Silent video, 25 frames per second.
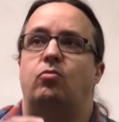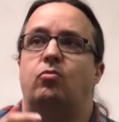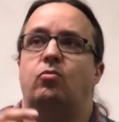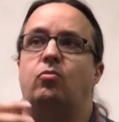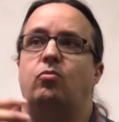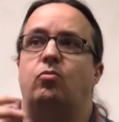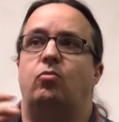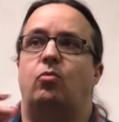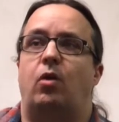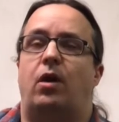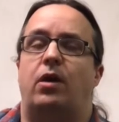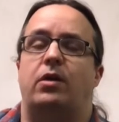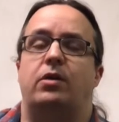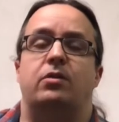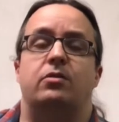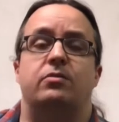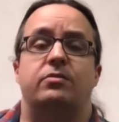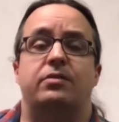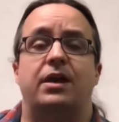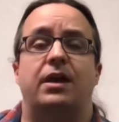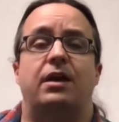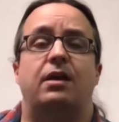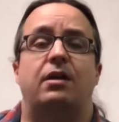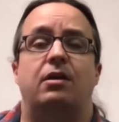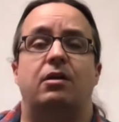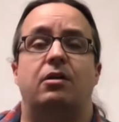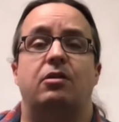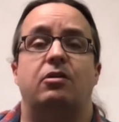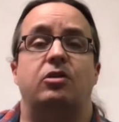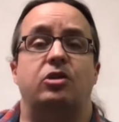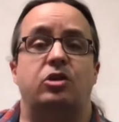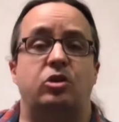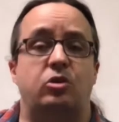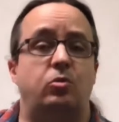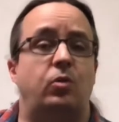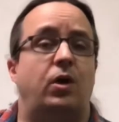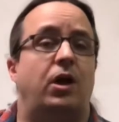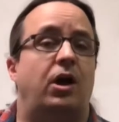while you're there,
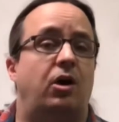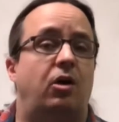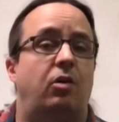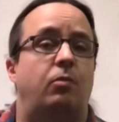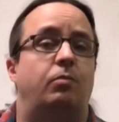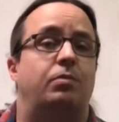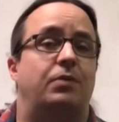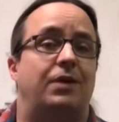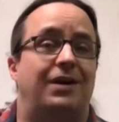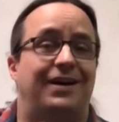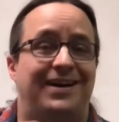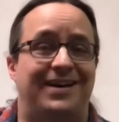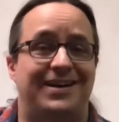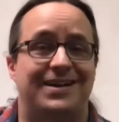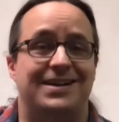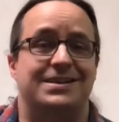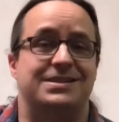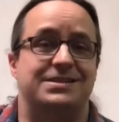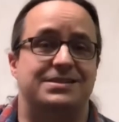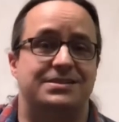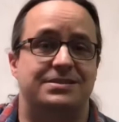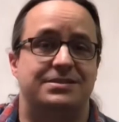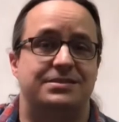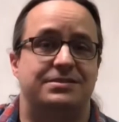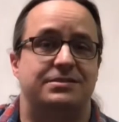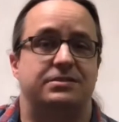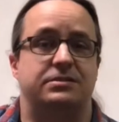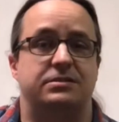you help us